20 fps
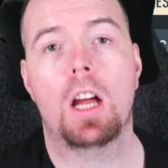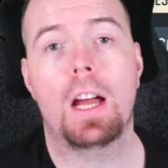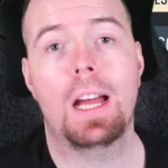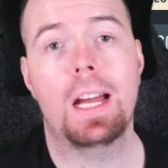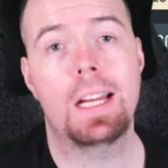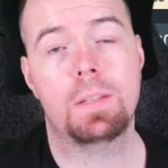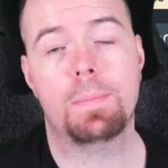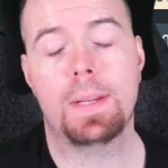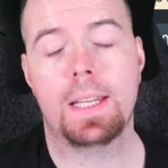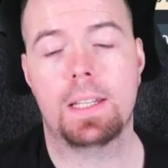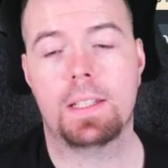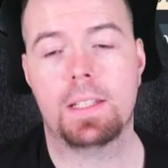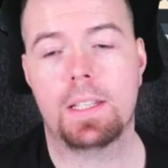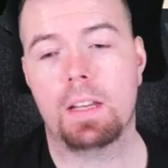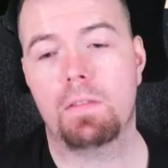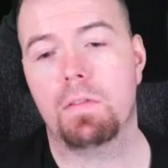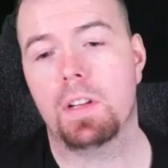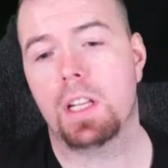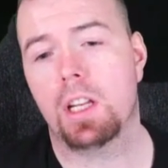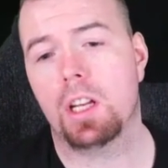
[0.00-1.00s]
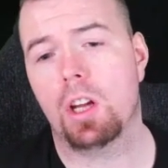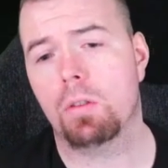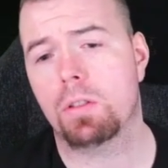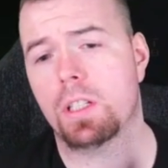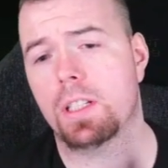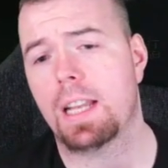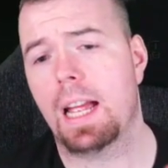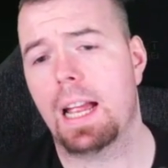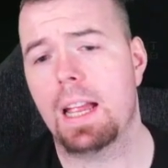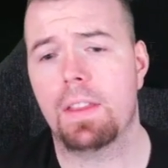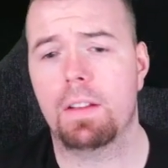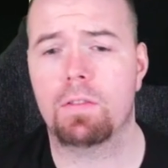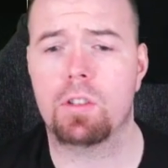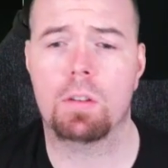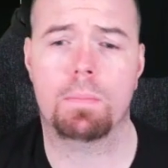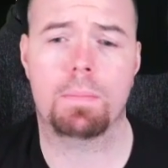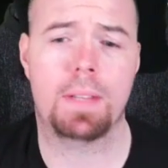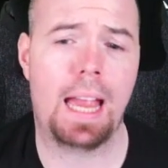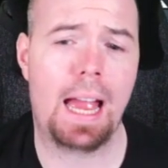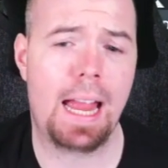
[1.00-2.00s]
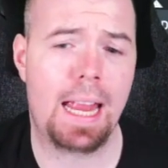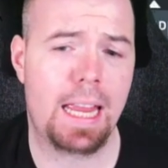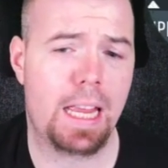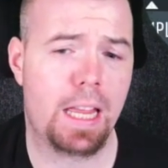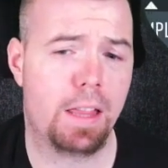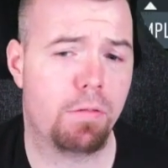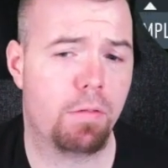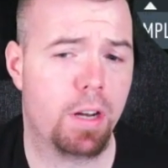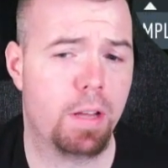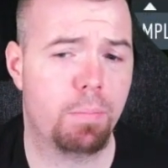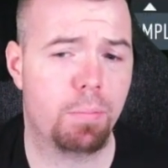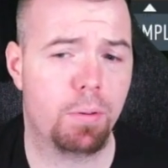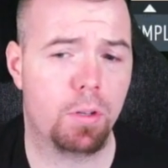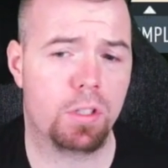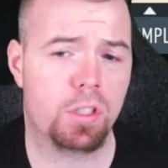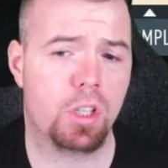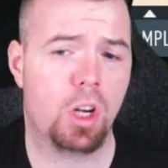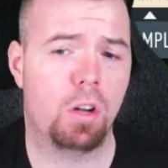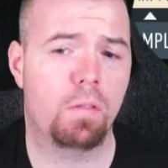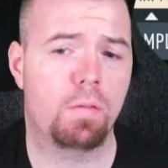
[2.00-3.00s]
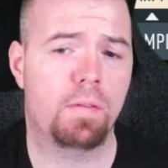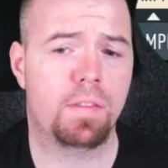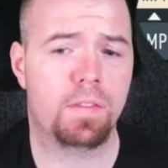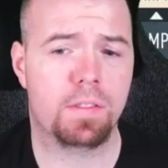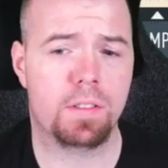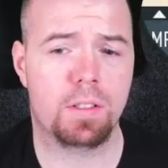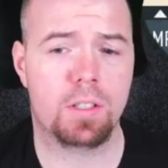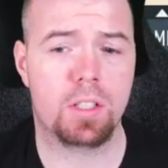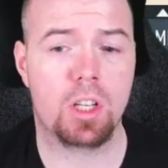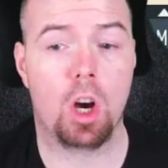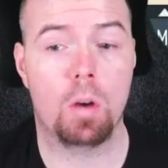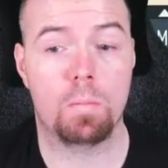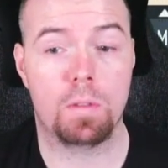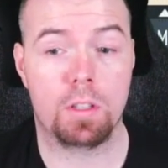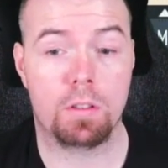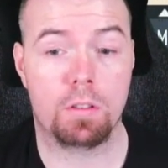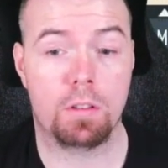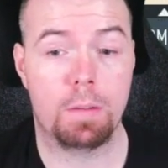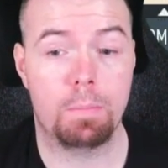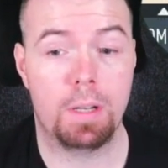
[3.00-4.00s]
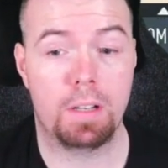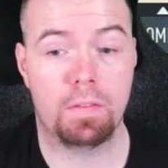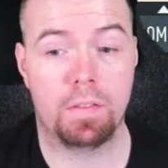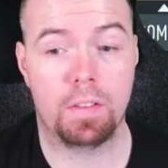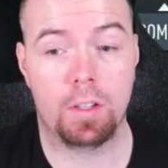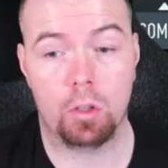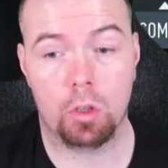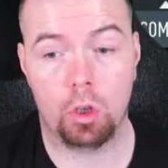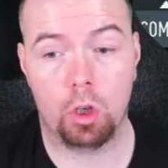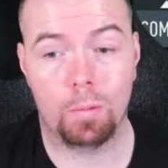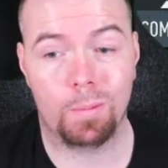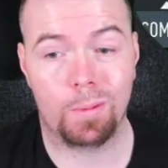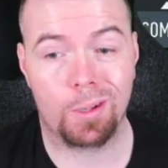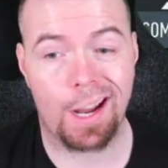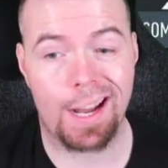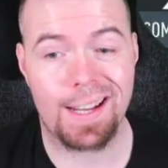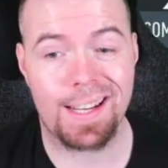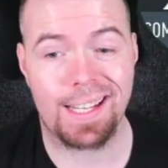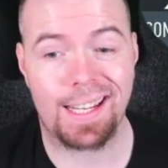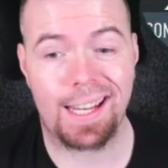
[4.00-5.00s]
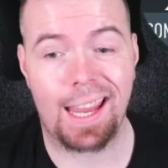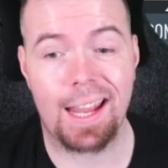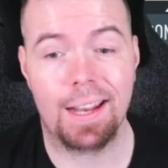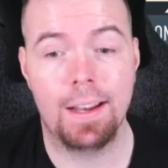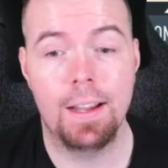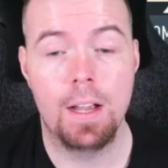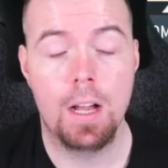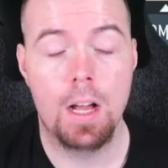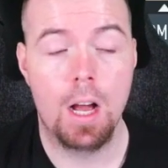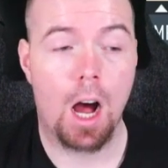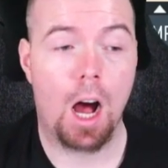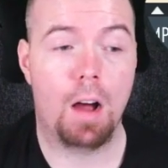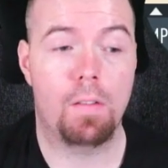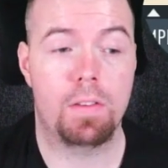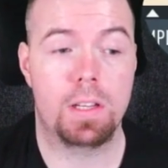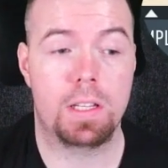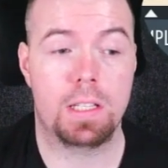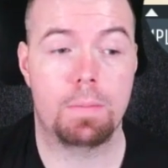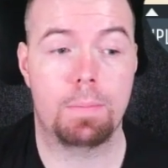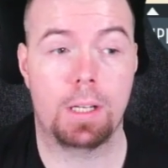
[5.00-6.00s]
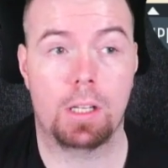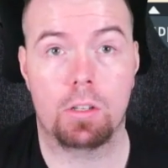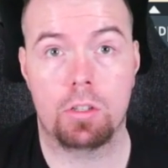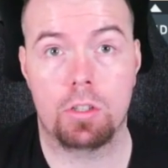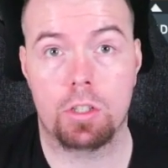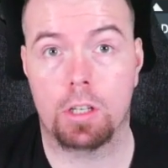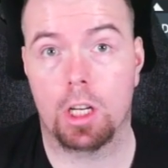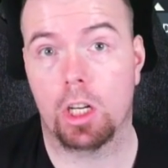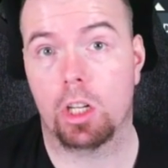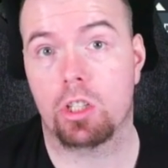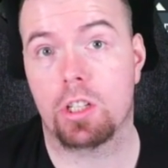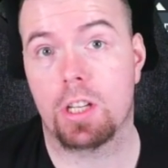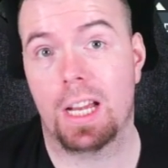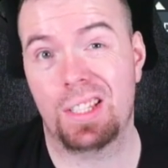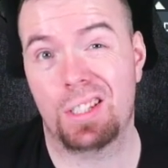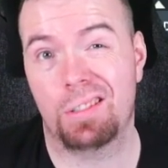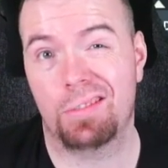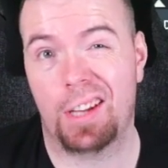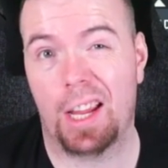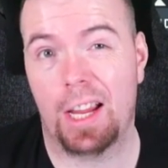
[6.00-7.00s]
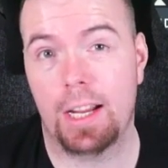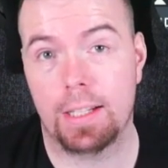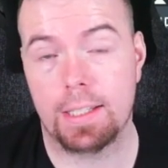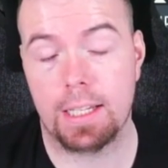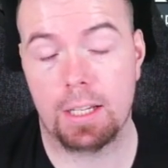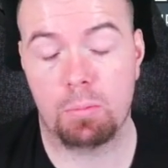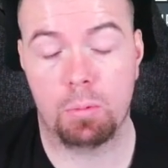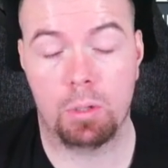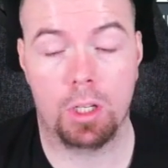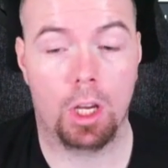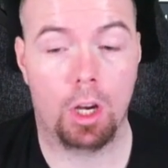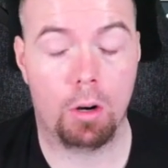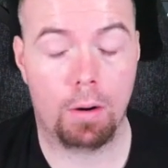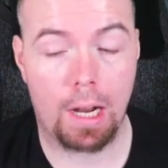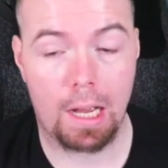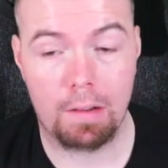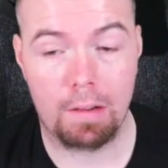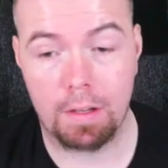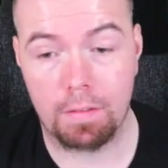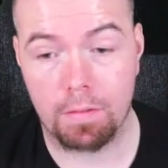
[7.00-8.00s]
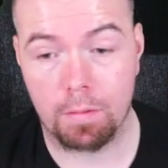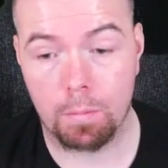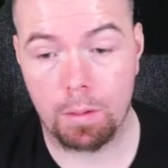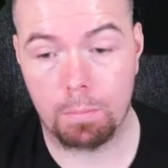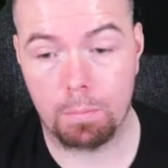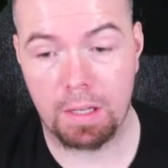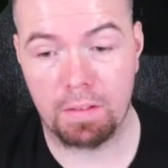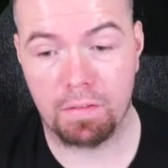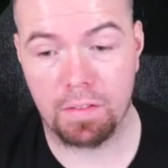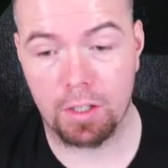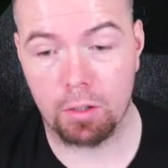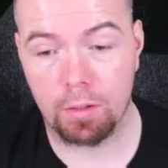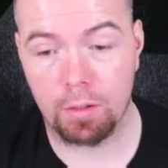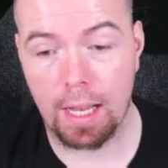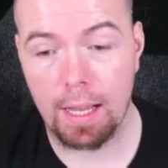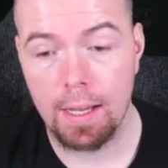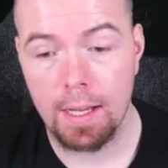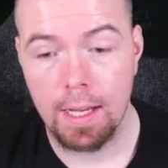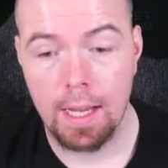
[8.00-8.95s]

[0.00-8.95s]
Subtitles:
SBC video. Today they've dropped the 83 plus times three midfielder upgrade again, obviously because you got a chance of getting the Timidia out of it from the midfielder.